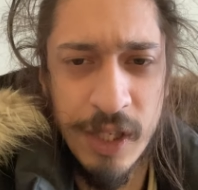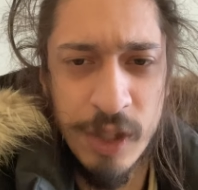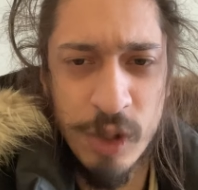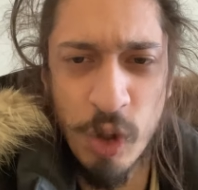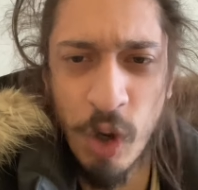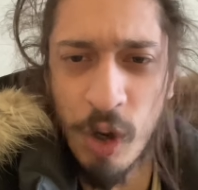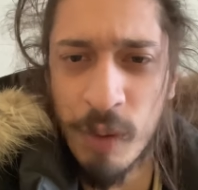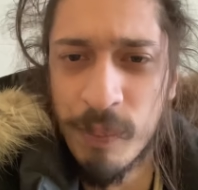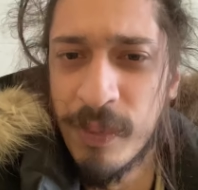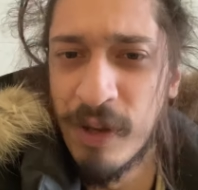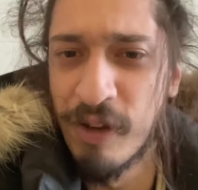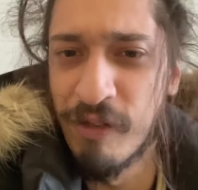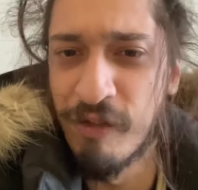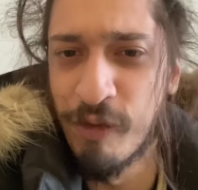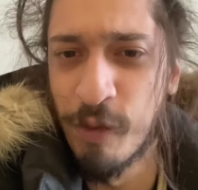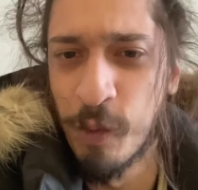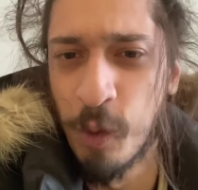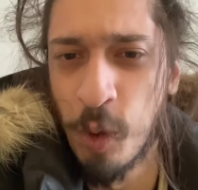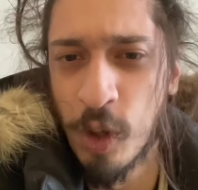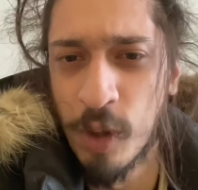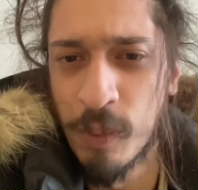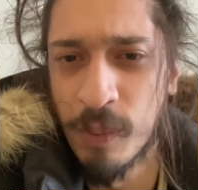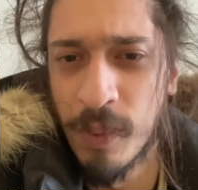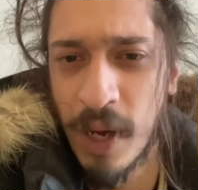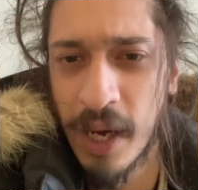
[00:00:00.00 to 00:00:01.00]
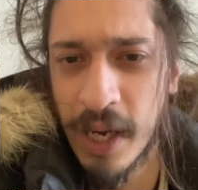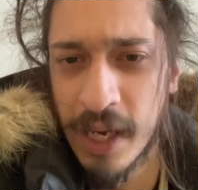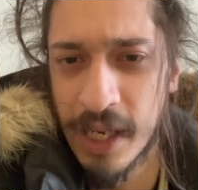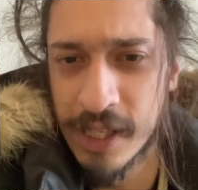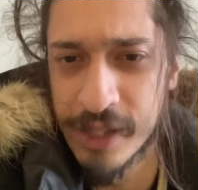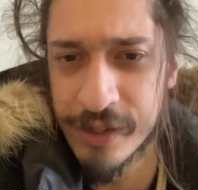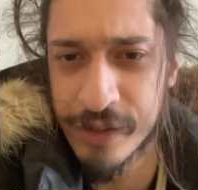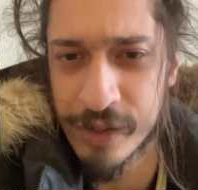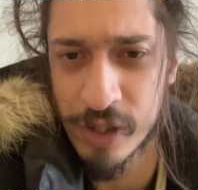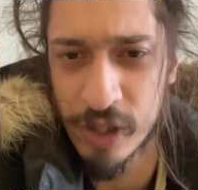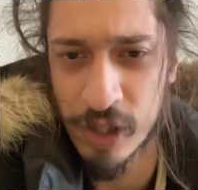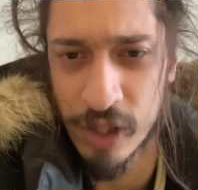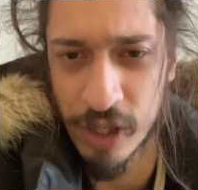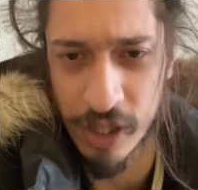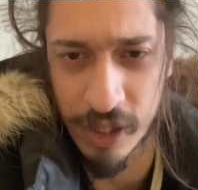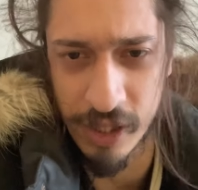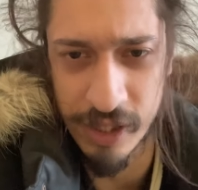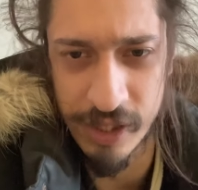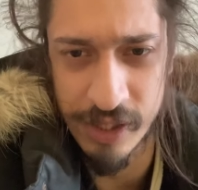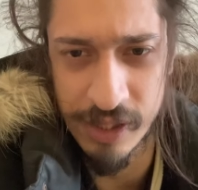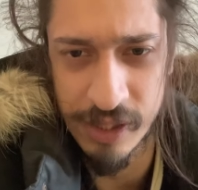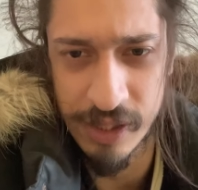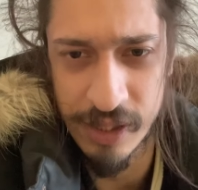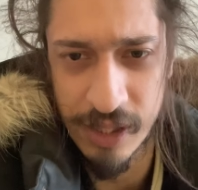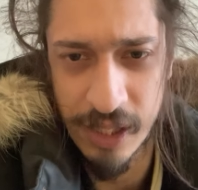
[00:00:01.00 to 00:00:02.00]
Don't be fooled by his
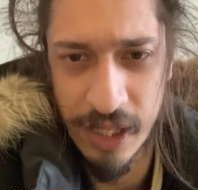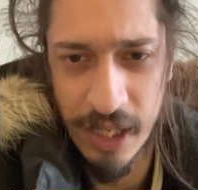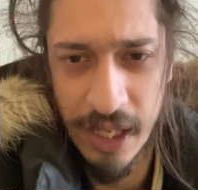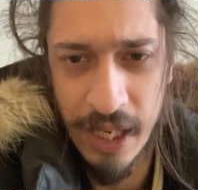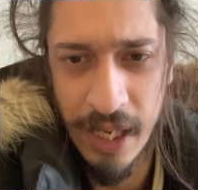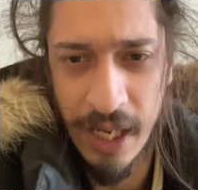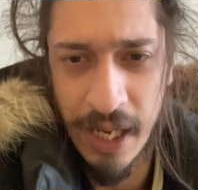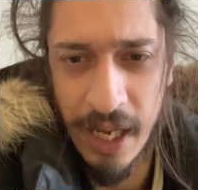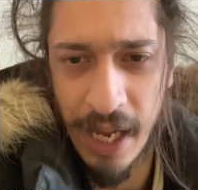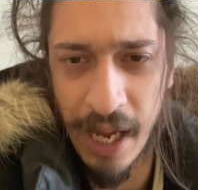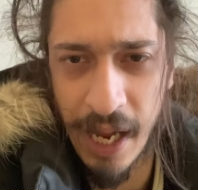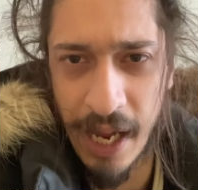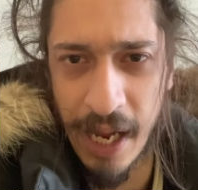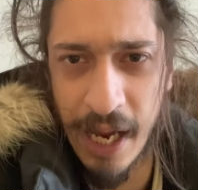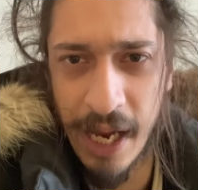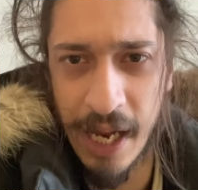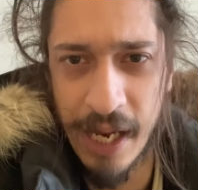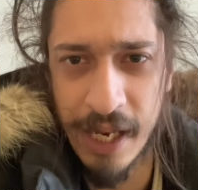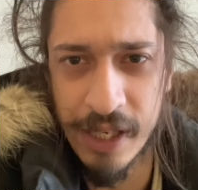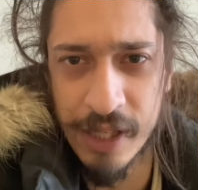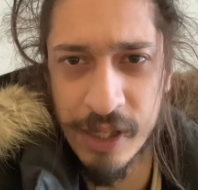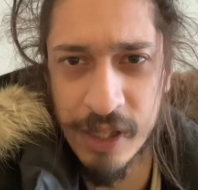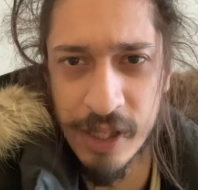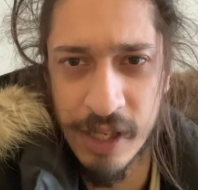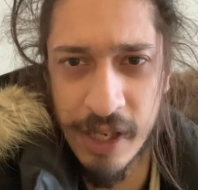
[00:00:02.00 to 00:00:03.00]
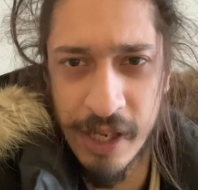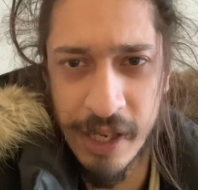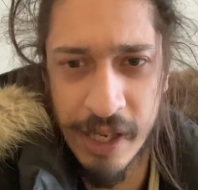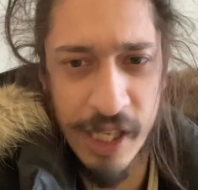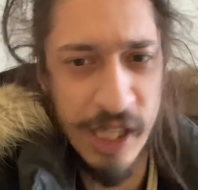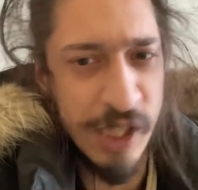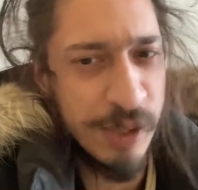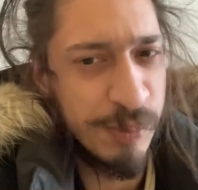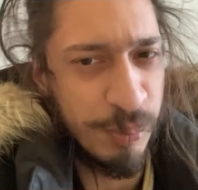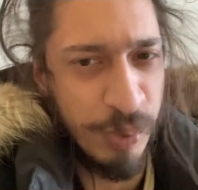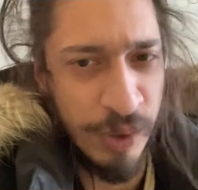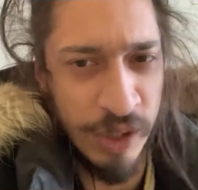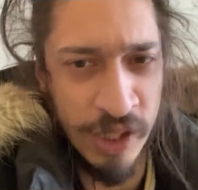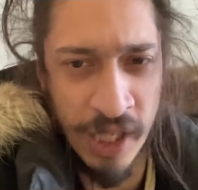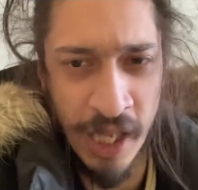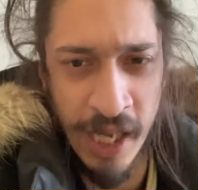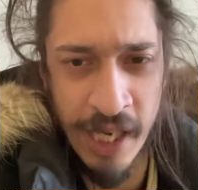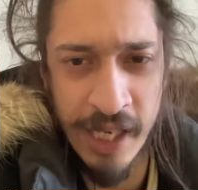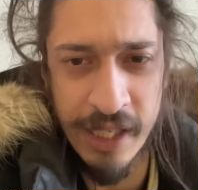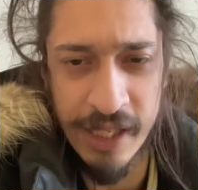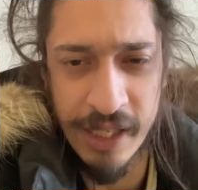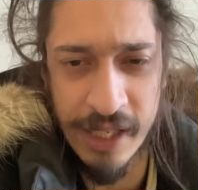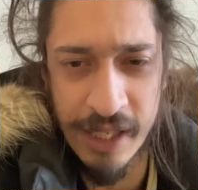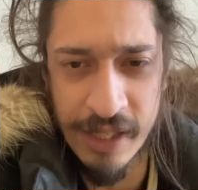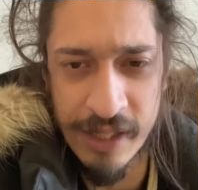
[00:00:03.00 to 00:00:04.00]
looks and his
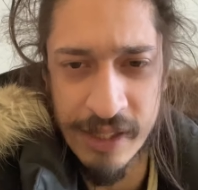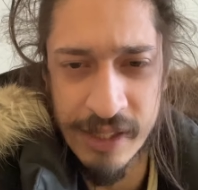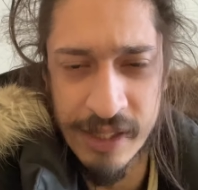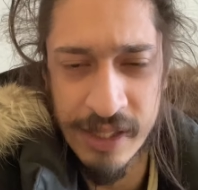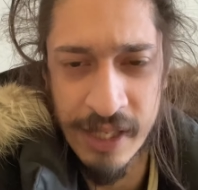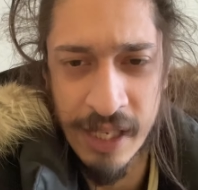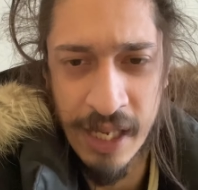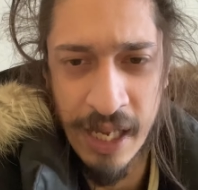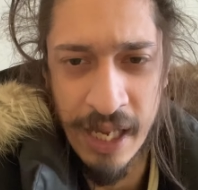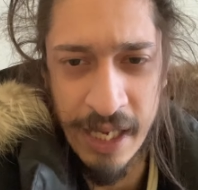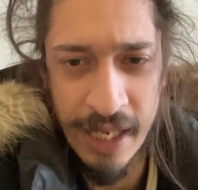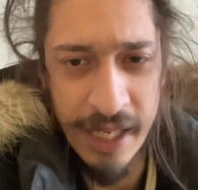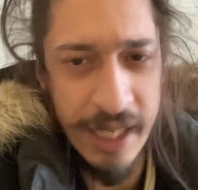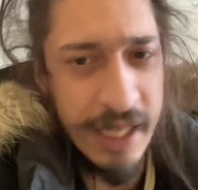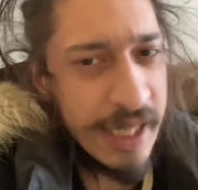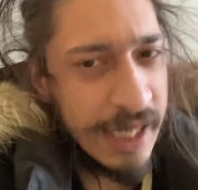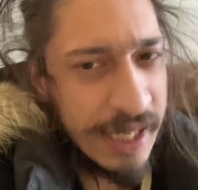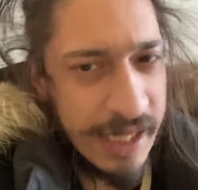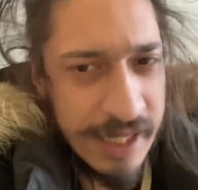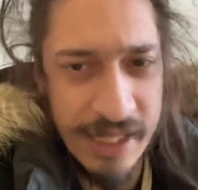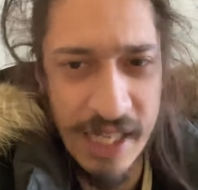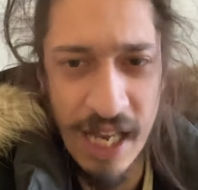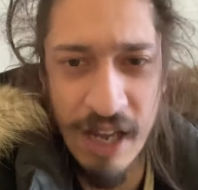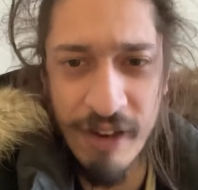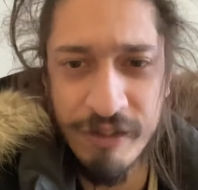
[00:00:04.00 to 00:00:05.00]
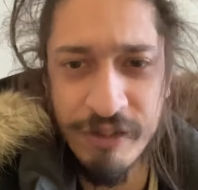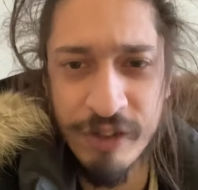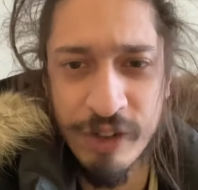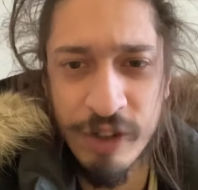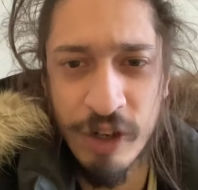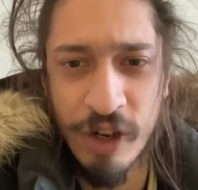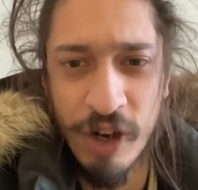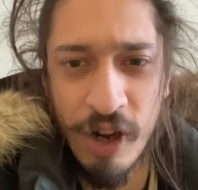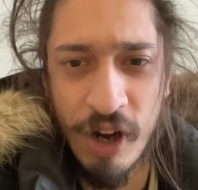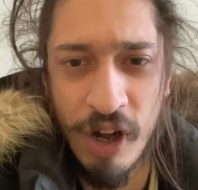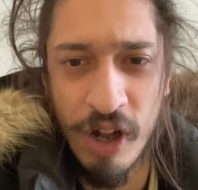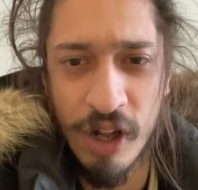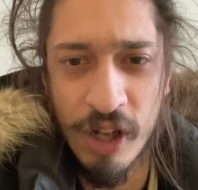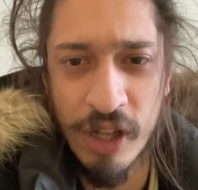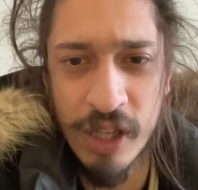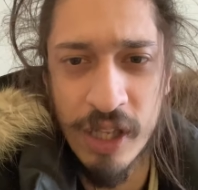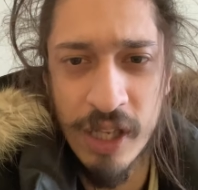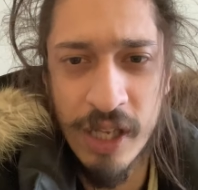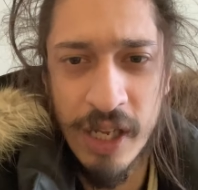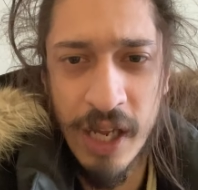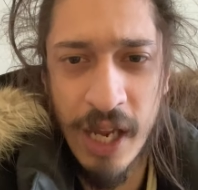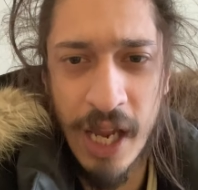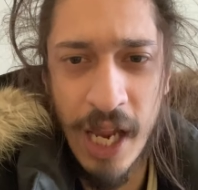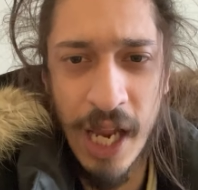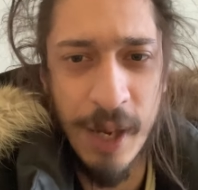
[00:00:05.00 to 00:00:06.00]
politeness. He is, after
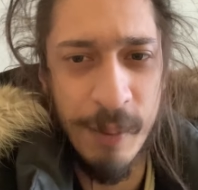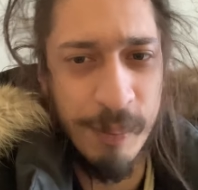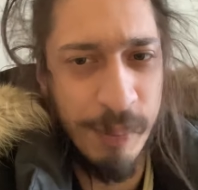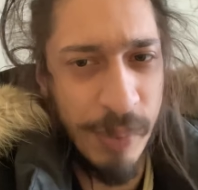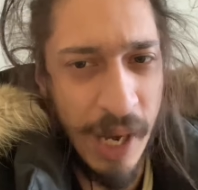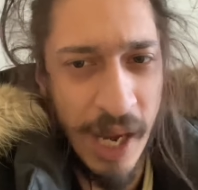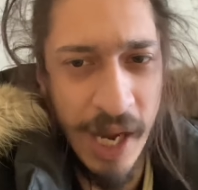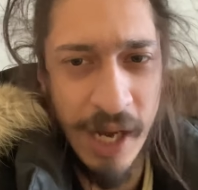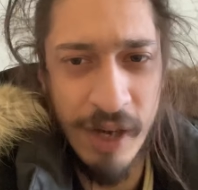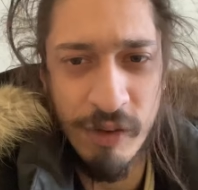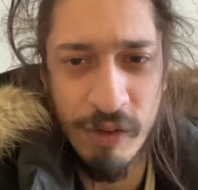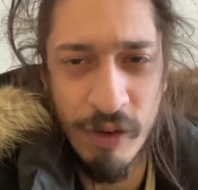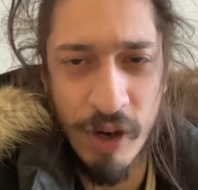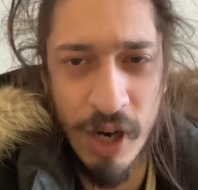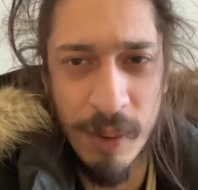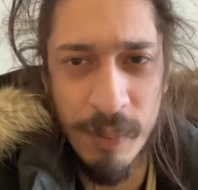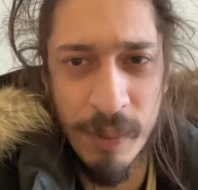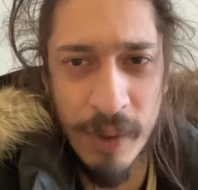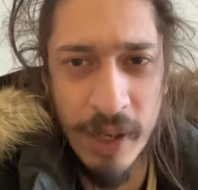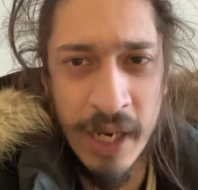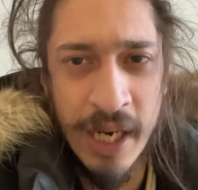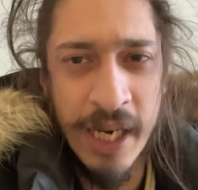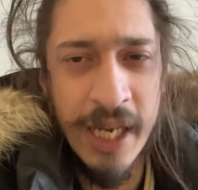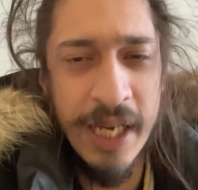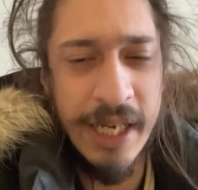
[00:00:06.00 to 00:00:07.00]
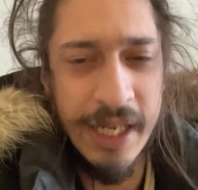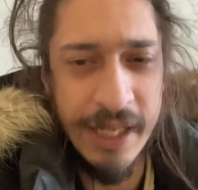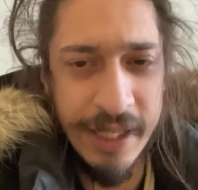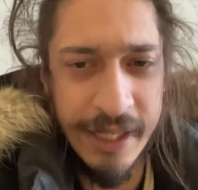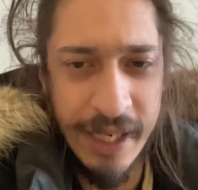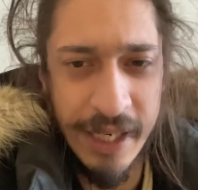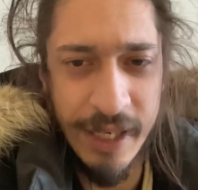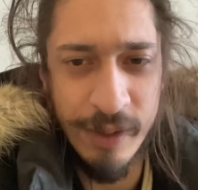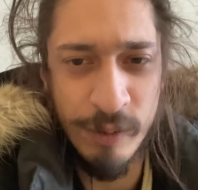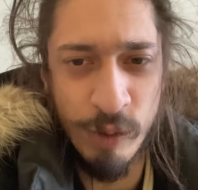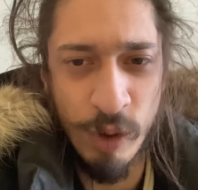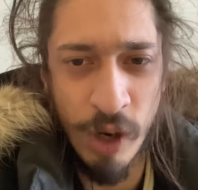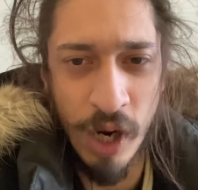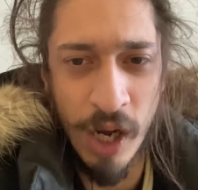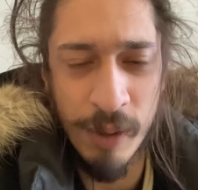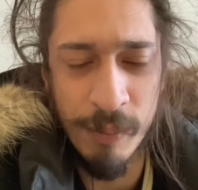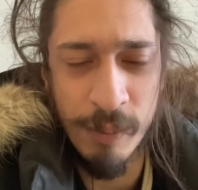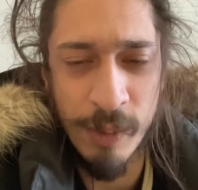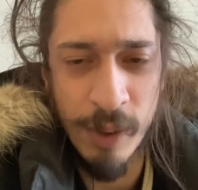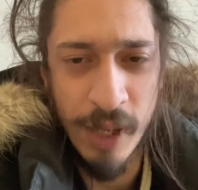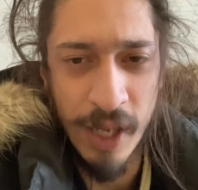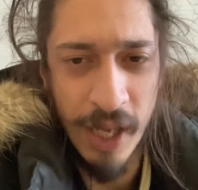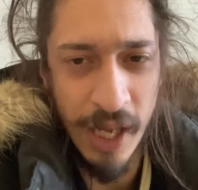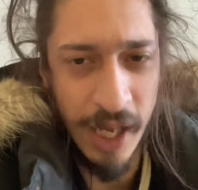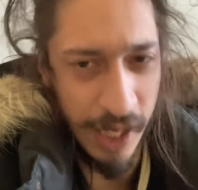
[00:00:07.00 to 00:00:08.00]
all, a bank robber. He did
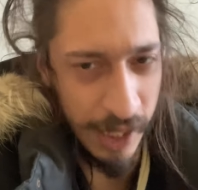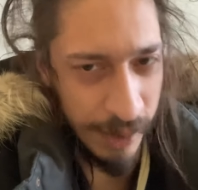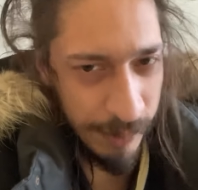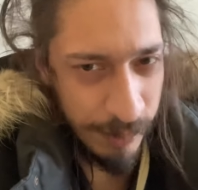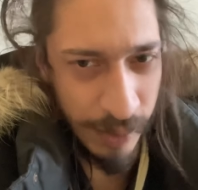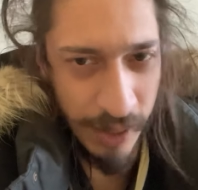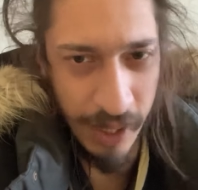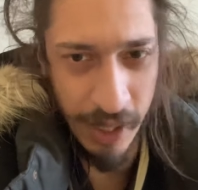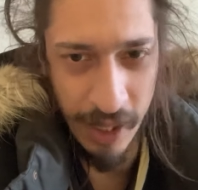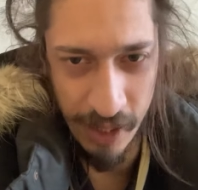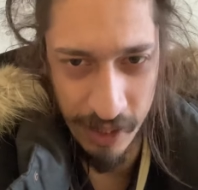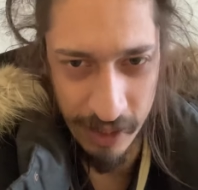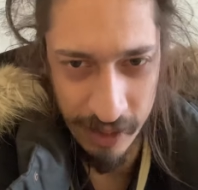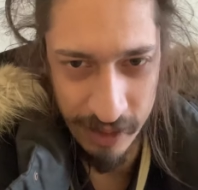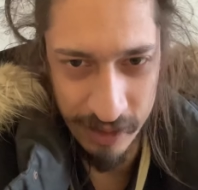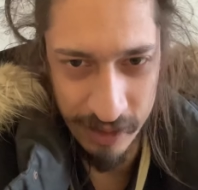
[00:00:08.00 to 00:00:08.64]
rob a bank.